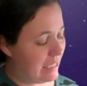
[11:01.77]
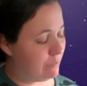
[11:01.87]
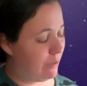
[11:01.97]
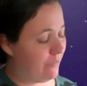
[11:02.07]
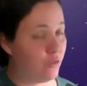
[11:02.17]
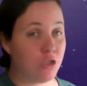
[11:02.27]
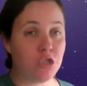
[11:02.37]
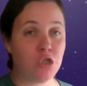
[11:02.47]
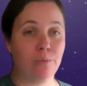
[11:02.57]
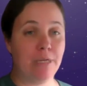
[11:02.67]
as my first
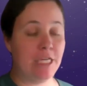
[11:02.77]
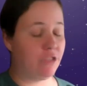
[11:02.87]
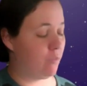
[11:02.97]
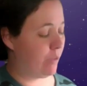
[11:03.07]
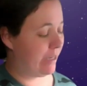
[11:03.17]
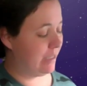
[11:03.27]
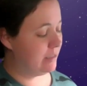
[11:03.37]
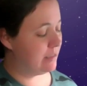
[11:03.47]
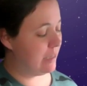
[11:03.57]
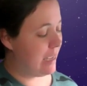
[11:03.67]
term in each of the
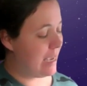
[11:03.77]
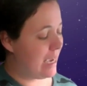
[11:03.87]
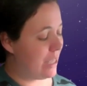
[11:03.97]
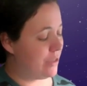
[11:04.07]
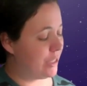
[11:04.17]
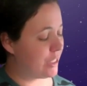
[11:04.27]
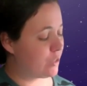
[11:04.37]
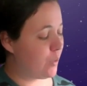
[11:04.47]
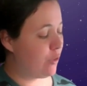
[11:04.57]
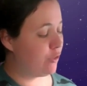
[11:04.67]
brackets. And then the
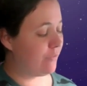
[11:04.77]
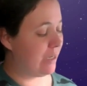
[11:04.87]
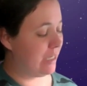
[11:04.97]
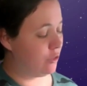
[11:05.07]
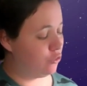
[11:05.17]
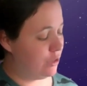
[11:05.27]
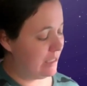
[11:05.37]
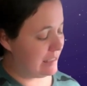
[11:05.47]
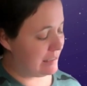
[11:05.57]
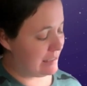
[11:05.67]
square root of 100
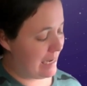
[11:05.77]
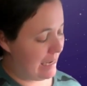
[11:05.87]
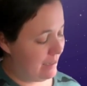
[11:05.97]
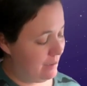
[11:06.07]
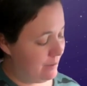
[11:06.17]
is 10.